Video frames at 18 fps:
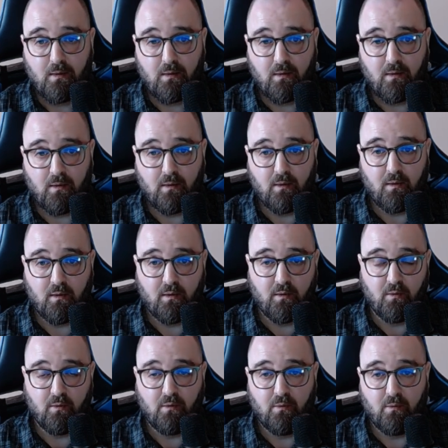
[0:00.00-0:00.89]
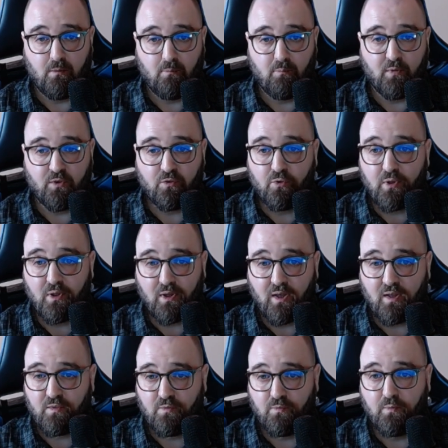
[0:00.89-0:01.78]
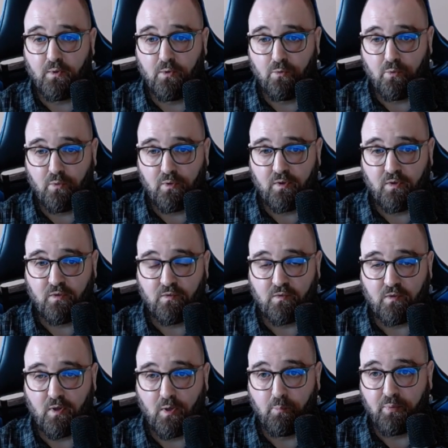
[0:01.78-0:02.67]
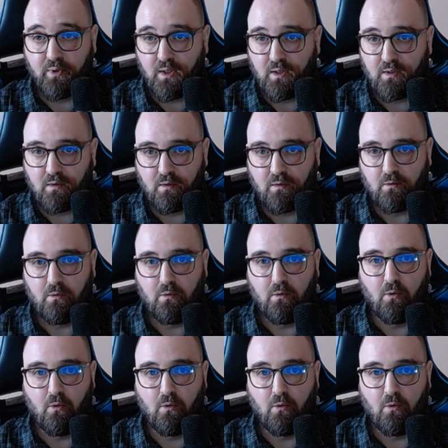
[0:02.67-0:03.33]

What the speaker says: the materialized view is updated